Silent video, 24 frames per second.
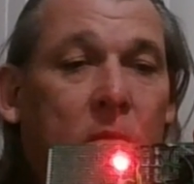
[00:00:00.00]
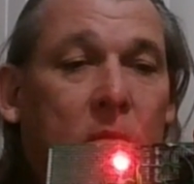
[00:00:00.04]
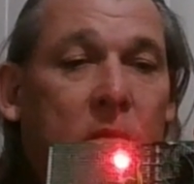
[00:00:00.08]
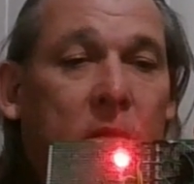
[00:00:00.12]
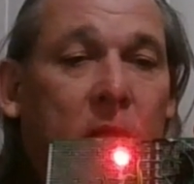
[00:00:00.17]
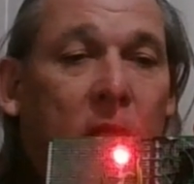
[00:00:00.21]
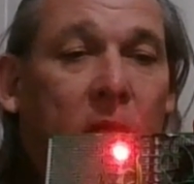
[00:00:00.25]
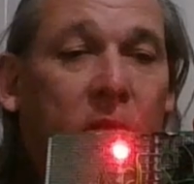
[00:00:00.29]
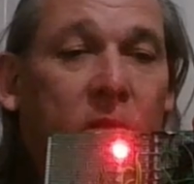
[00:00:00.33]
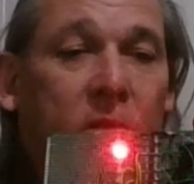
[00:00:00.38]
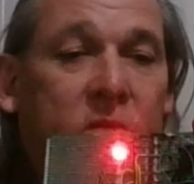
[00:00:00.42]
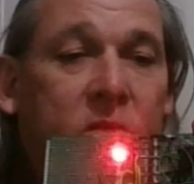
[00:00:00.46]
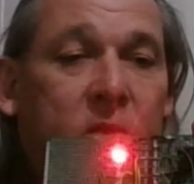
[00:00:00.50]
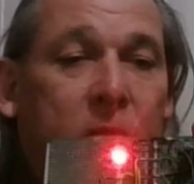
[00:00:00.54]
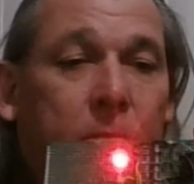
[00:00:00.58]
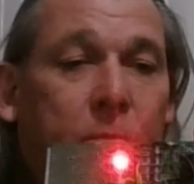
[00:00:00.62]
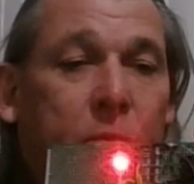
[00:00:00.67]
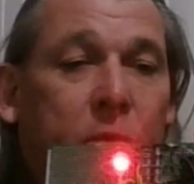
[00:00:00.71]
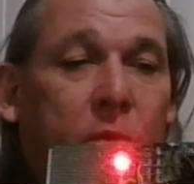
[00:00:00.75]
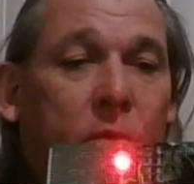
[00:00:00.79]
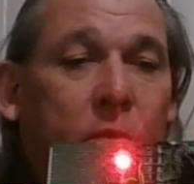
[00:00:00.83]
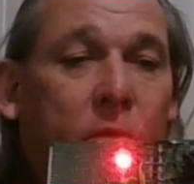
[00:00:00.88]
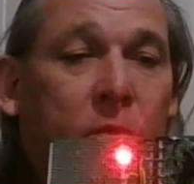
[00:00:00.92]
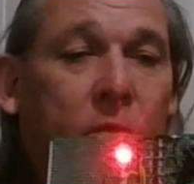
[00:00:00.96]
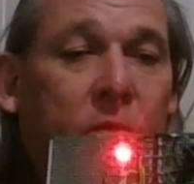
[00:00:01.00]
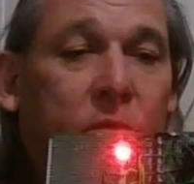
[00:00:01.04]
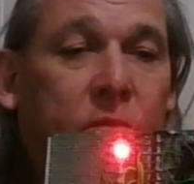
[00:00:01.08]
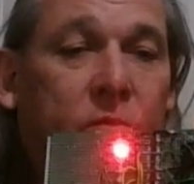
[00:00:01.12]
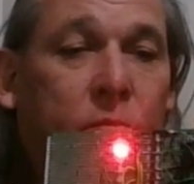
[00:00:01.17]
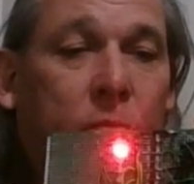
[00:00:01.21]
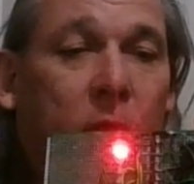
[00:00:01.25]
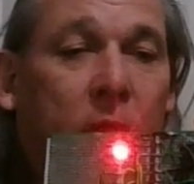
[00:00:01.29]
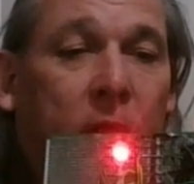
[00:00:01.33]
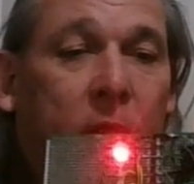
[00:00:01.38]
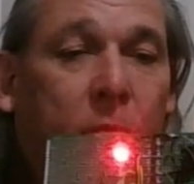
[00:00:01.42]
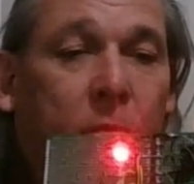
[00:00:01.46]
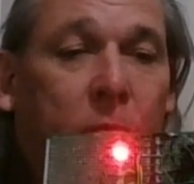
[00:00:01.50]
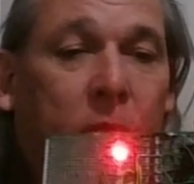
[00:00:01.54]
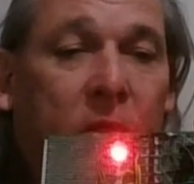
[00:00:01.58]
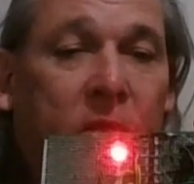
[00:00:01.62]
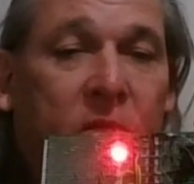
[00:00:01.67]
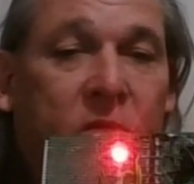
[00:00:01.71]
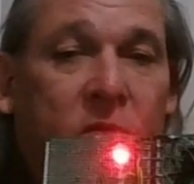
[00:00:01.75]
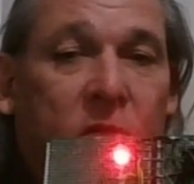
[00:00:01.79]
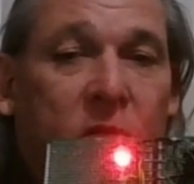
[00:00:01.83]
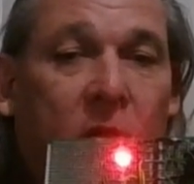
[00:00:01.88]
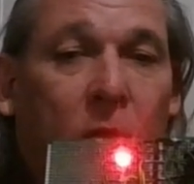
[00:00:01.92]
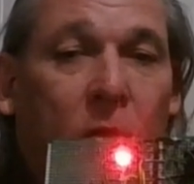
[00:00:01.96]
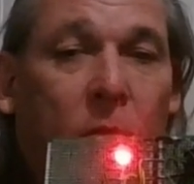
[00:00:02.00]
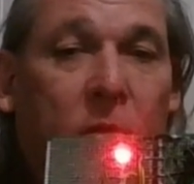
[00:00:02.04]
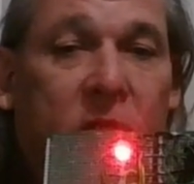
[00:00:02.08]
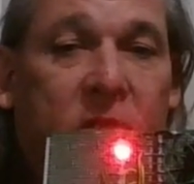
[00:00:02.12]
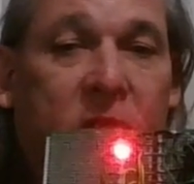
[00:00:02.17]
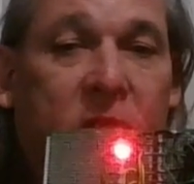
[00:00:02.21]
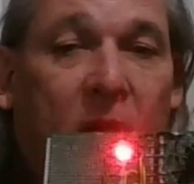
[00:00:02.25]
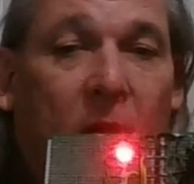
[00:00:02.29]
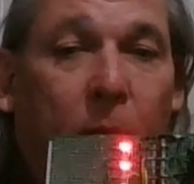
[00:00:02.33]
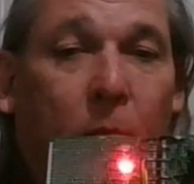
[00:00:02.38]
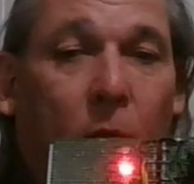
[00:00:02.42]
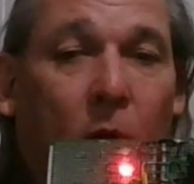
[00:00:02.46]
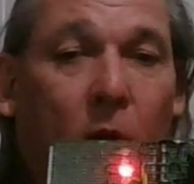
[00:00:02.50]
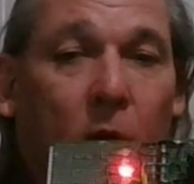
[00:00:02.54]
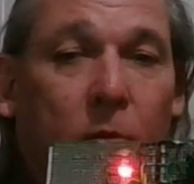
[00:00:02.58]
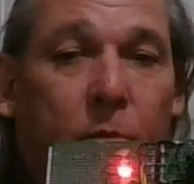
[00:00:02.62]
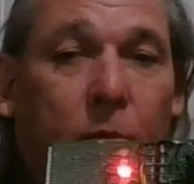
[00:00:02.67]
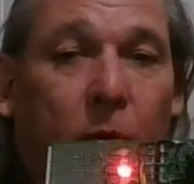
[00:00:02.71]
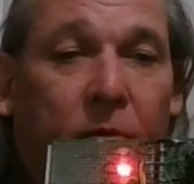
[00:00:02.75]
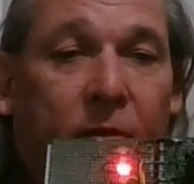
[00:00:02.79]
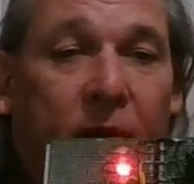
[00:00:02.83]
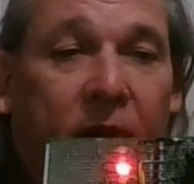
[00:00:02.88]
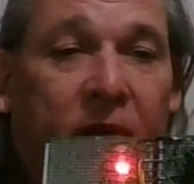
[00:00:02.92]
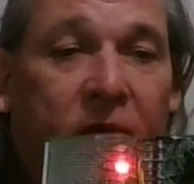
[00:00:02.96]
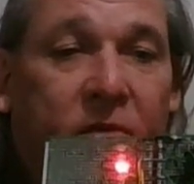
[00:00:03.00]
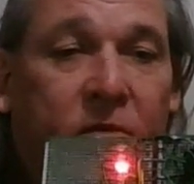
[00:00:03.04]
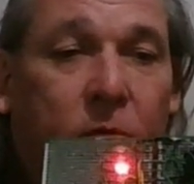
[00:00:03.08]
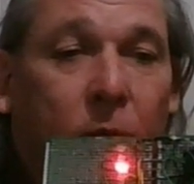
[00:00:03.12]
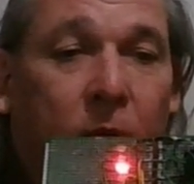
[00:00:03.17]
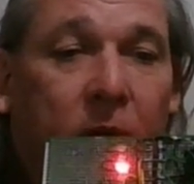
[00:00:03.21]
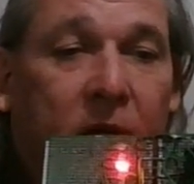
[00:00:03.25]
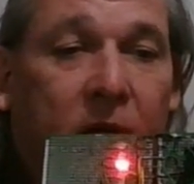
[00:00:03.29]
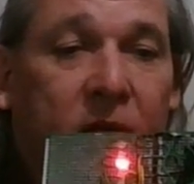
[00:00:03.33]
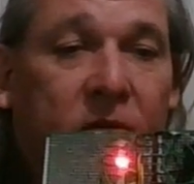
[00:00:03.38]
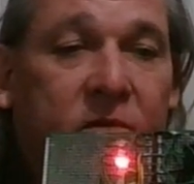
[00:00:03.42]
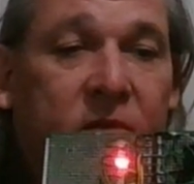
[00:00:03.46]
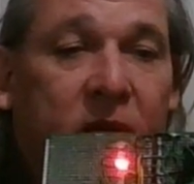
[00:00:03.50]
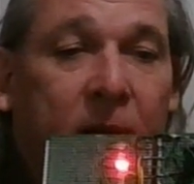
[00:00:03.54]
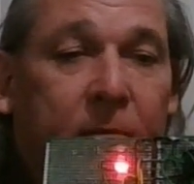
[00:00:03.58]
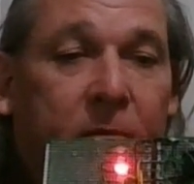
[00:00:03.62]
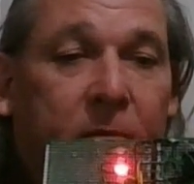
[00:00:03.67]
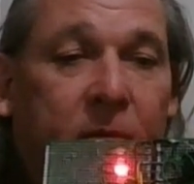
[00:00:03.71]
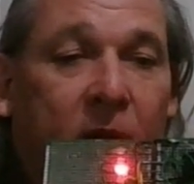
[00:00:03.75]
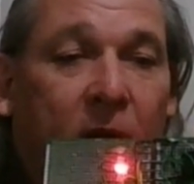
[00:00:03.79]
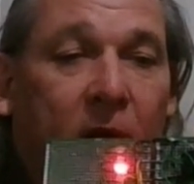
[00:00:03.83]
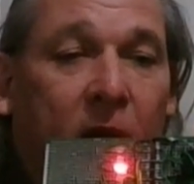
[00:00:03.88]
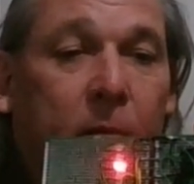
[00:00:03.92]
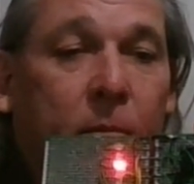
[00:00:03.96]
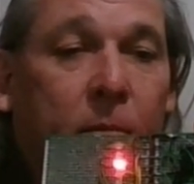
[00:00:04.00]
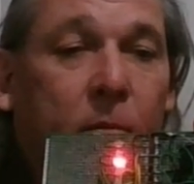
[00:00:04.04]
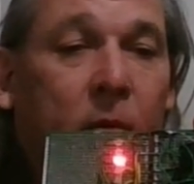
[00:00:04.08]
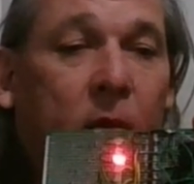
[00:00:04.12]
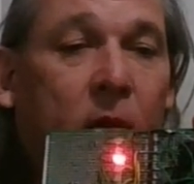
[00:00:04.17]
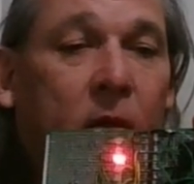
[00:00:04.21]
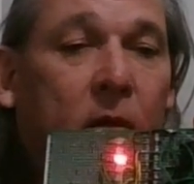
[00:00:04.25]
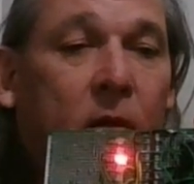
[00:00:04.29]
now this computer is running really slow when it's got multiple things going at the same time.